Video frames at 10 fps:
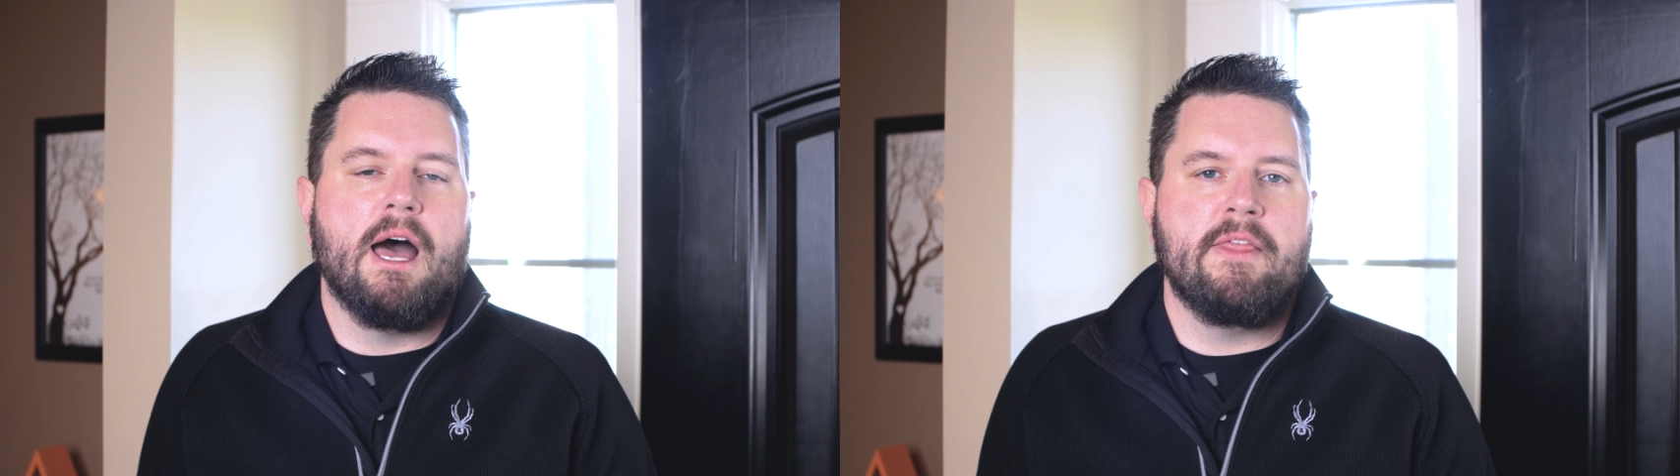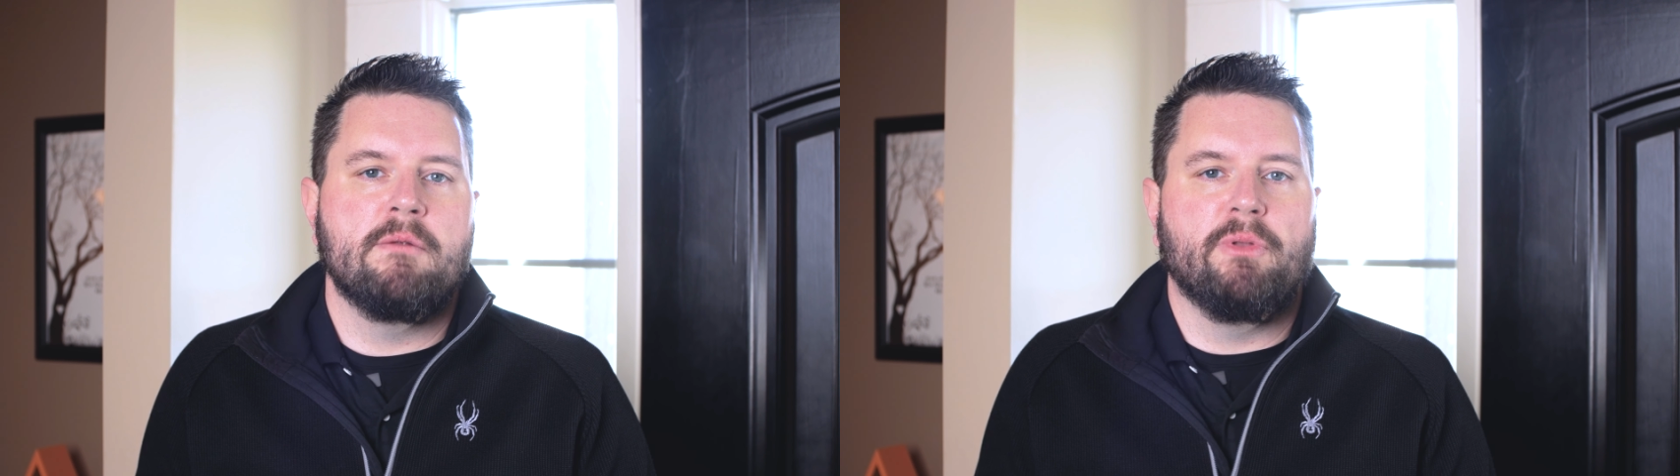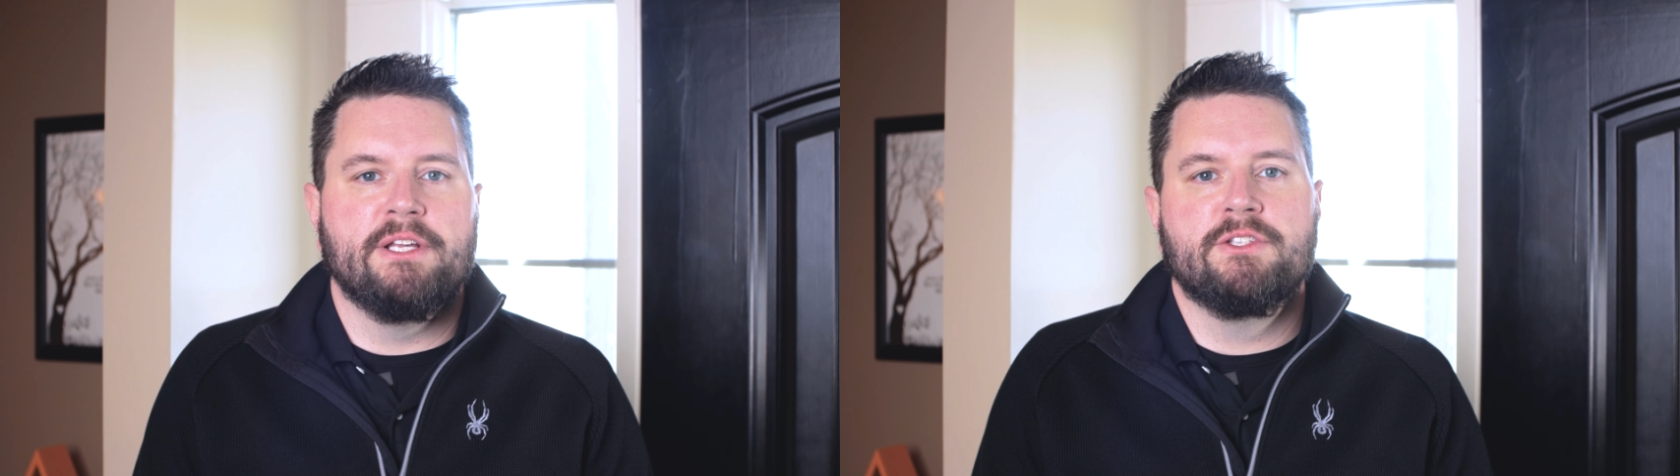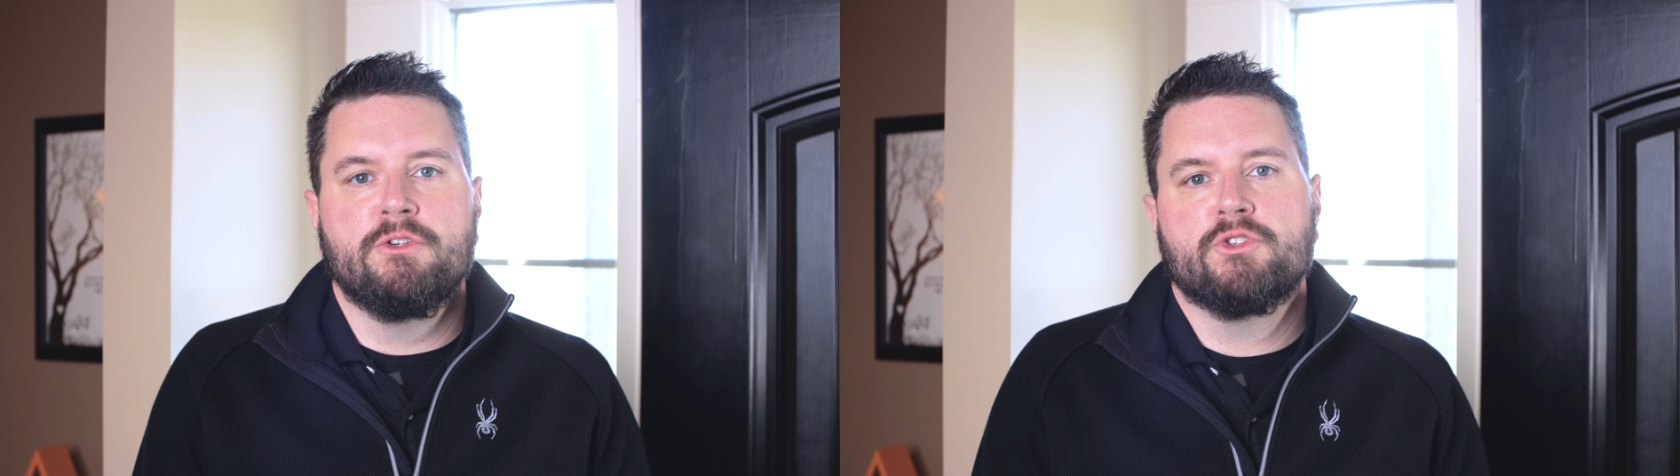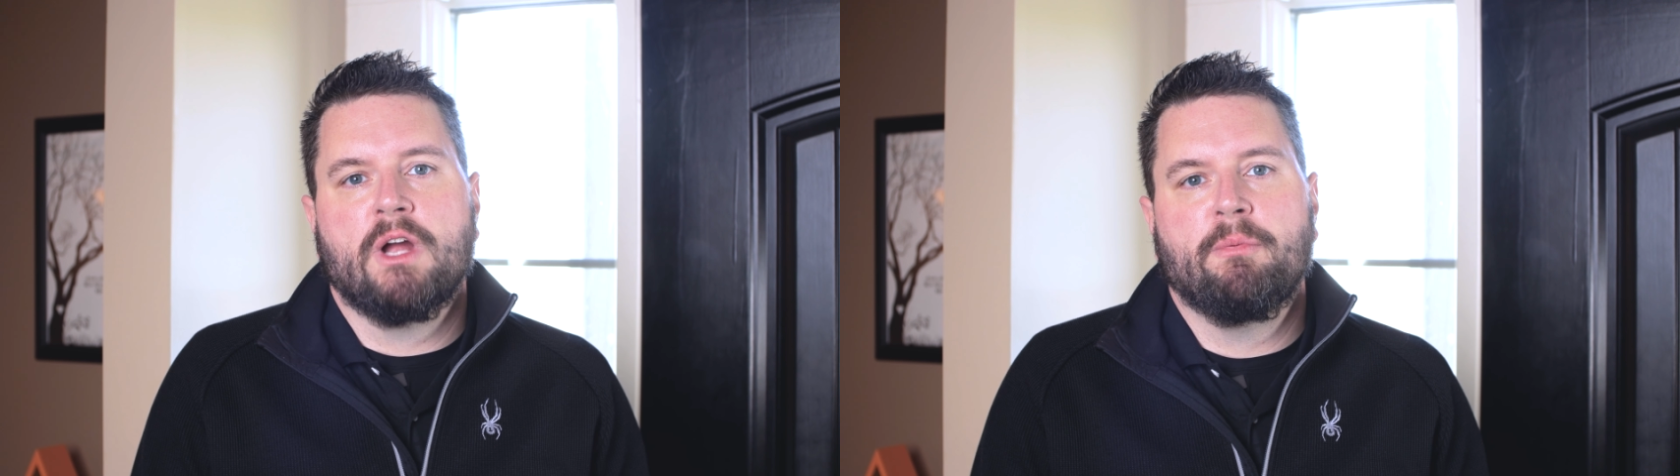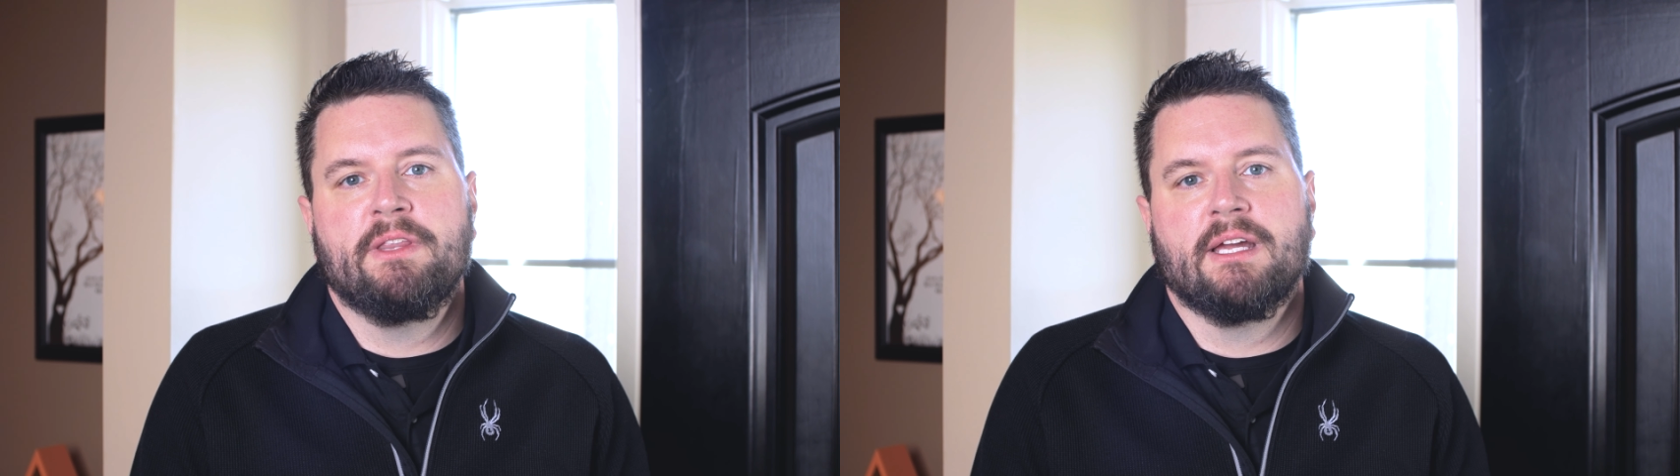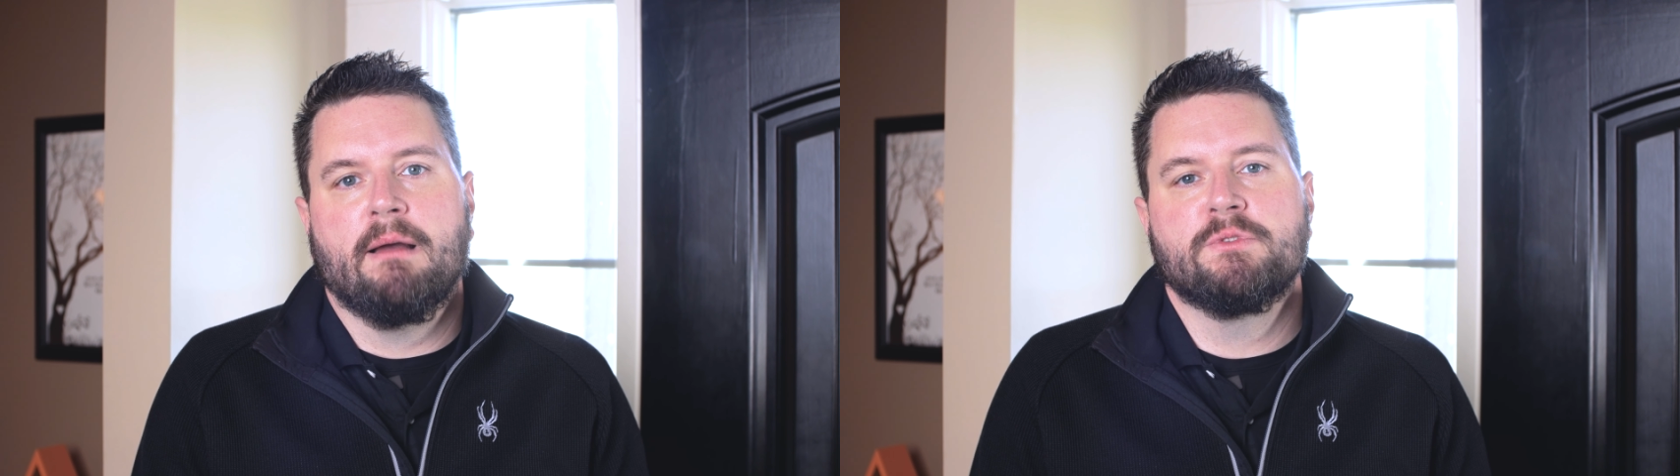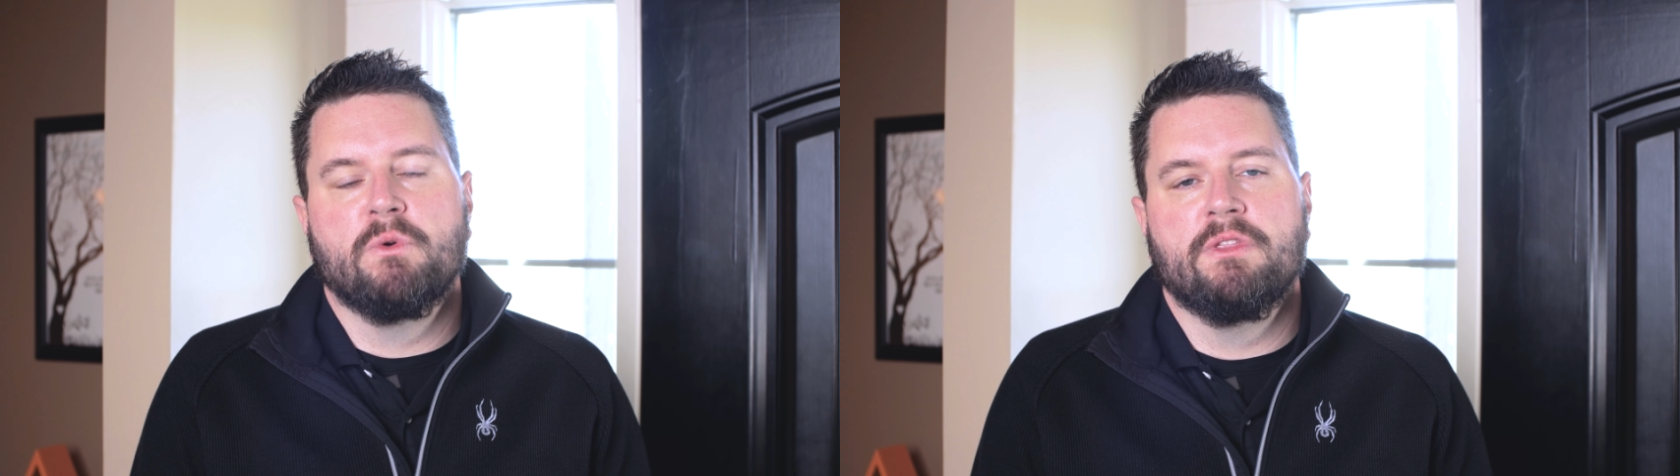and then place the new strike plate that
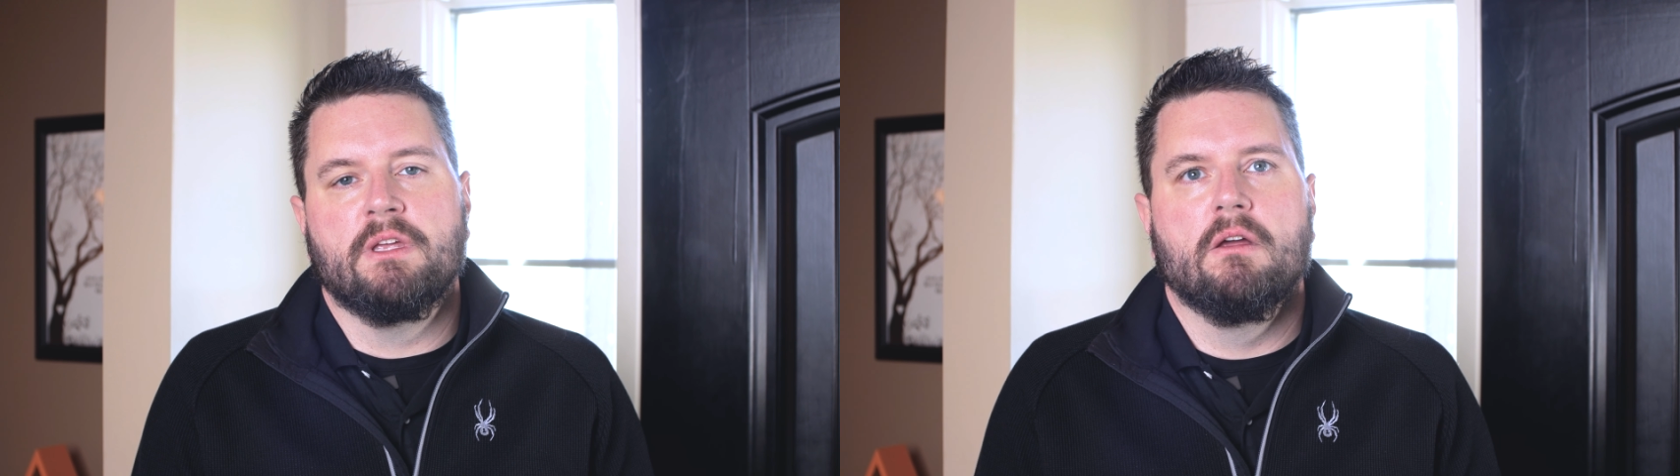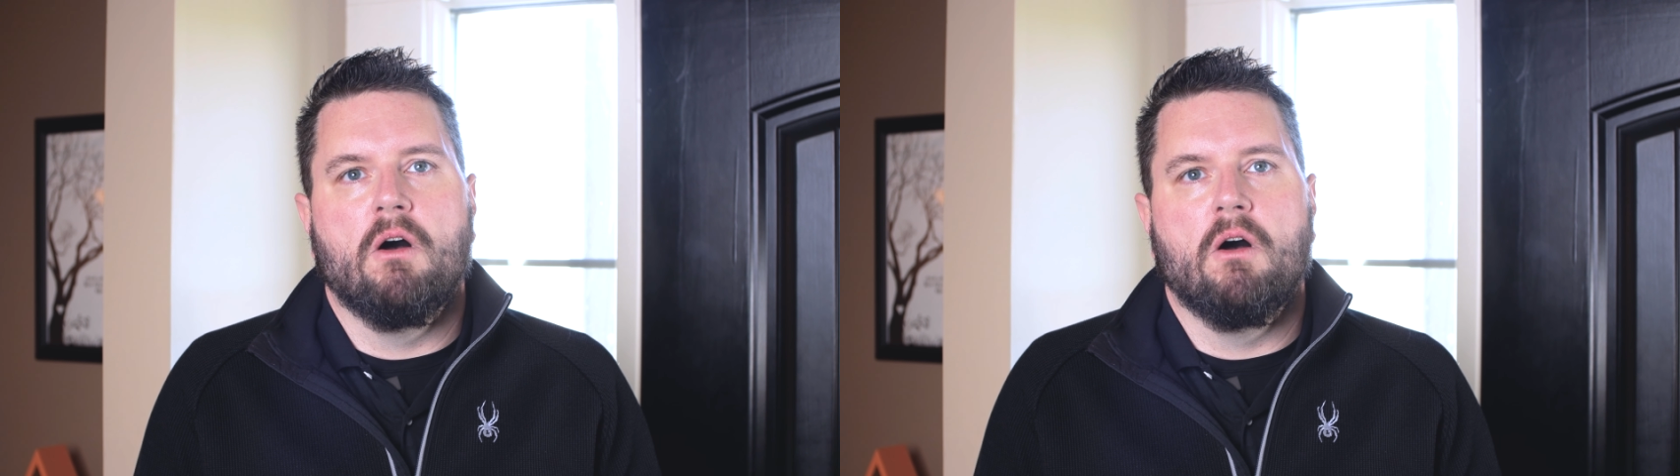comes with it